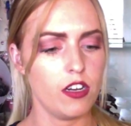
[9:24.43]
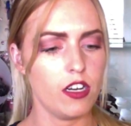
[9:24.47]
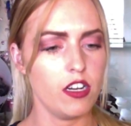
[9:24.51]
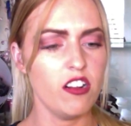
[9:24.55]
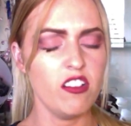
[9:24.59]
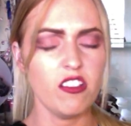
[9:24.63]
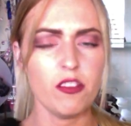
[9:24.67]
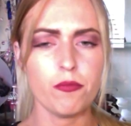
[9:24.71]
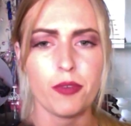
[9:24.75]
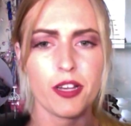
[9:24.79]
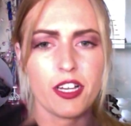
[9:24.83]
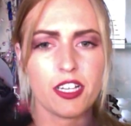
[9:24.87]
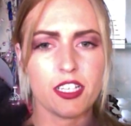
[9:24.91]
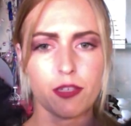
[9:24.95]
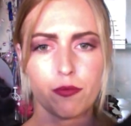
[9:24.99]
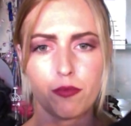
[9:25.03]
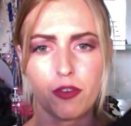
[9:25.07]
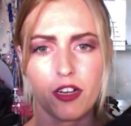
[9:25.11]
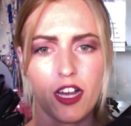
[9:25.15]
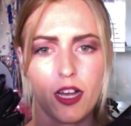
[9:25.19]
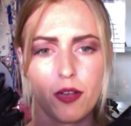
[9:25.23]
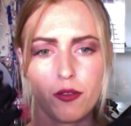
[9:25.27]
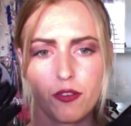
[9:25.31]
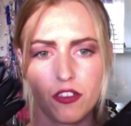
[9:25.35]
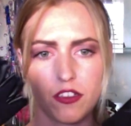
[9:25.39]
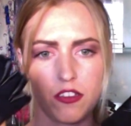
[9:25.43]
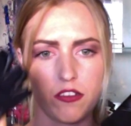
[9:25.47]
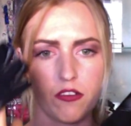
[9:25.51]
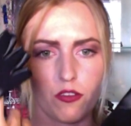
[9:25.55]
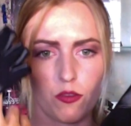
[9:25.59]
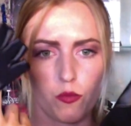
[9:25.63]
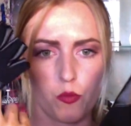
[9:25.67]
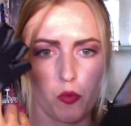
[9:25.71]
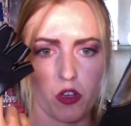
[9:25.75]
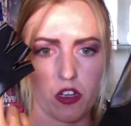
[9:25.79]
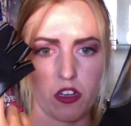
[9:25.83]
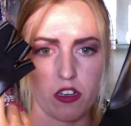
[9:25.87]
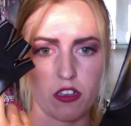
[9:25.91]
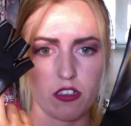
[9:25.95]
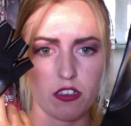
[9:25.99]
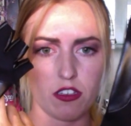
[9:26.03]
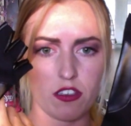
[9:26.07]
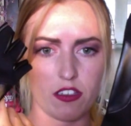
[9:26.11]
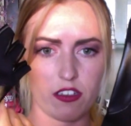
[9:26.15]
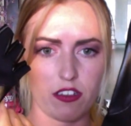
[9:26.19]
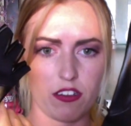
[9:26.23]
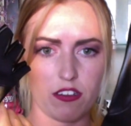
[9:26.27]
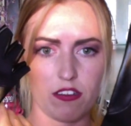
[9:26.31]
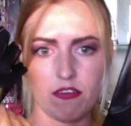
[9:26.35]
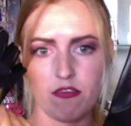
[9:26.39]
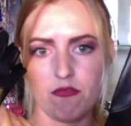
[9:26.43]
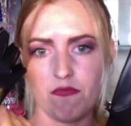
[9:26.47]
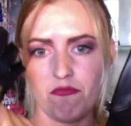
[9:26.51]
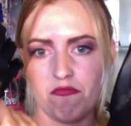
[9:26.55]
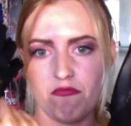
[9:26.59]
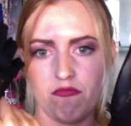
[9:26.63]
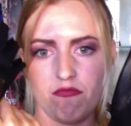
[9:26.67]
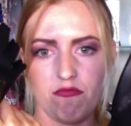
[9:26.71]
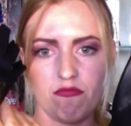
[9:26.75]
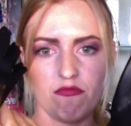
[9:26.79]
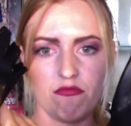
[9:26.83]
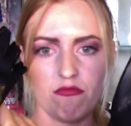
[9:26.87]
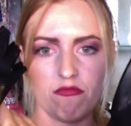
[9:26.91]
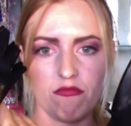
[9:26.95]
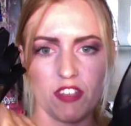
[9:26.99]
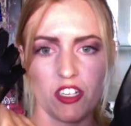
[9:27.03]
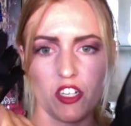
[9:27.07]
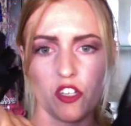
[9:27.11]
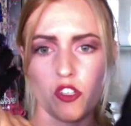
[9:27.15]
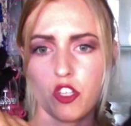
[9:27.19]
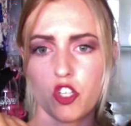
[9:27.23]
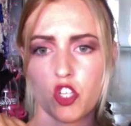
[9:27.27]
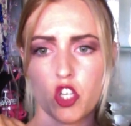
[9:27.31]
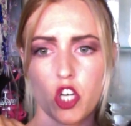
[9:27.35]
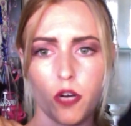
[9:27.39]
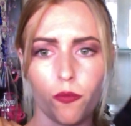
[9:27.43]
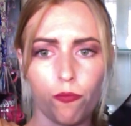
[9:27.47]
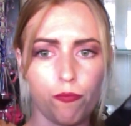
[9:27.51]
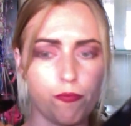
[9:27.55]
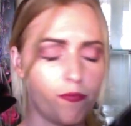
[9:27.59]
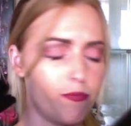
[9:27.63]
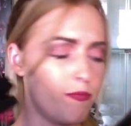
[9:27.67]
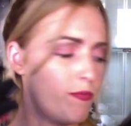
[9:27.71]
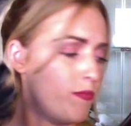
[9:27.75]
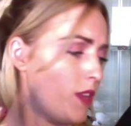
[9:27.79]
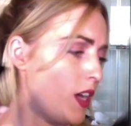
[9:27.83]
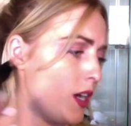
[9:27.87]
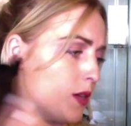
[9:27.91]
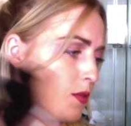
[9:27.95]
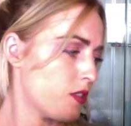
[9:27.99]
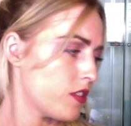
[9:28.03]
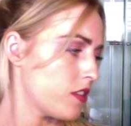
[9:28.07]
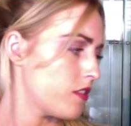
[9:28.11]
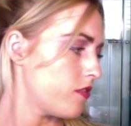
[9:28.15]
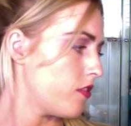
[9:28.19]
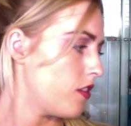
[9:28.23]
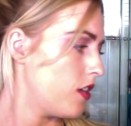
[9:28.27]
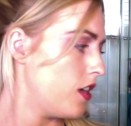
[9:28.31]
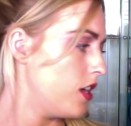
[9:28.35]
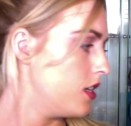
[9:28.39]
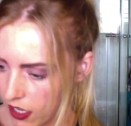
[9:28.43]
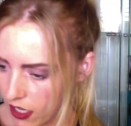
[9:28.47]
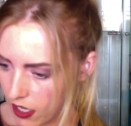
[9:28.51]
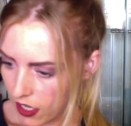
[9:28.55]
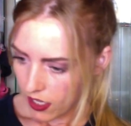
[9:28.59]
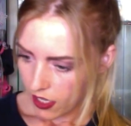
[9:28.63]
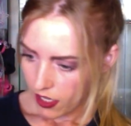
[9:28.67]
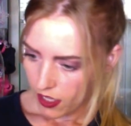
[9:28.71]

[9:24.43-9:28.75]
not the best, but absolutely not the worst. They do the job absolutely fine.